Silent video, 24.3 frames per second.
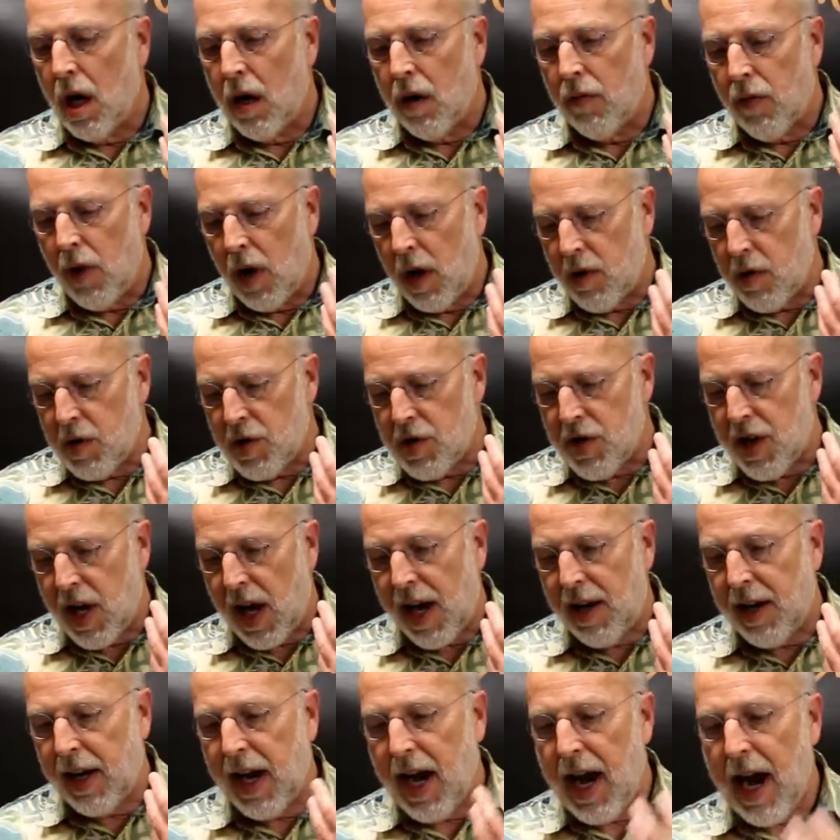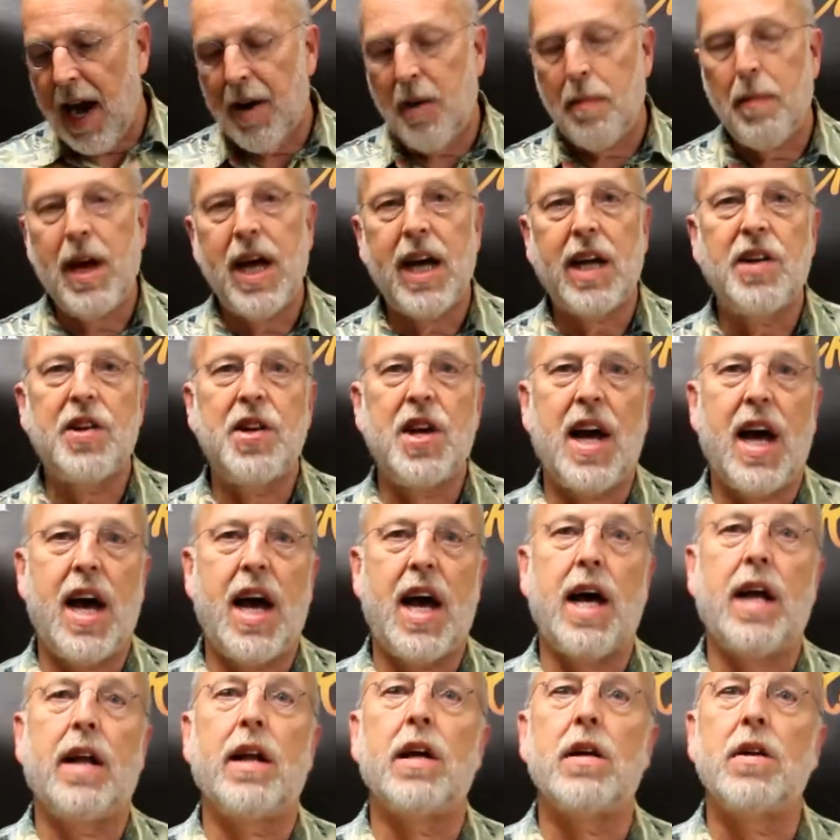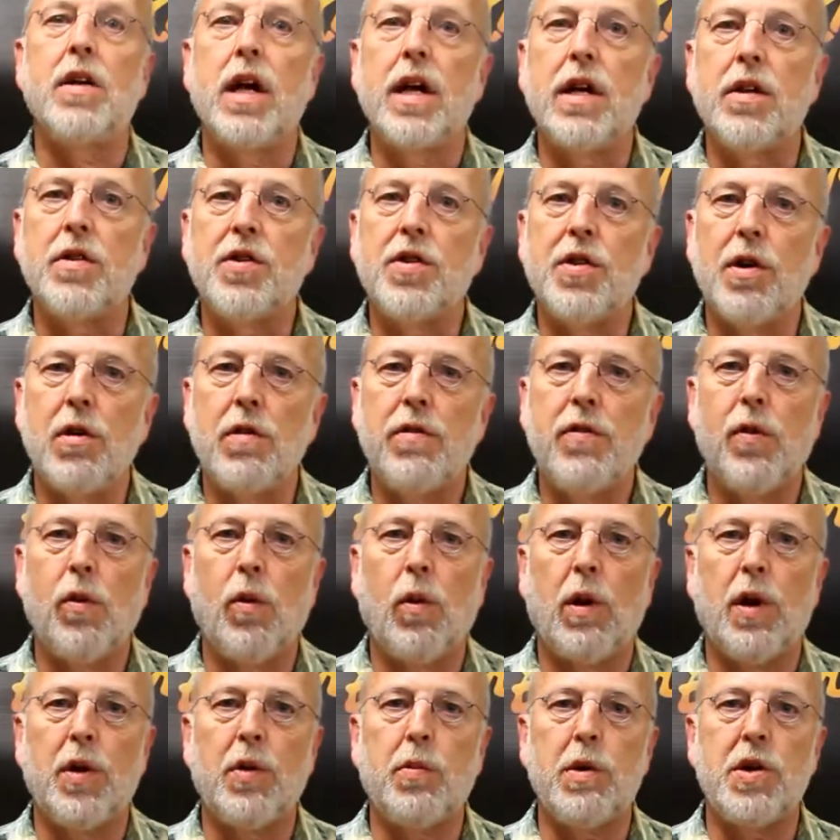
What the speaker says: understanding how to make 10 and so forth,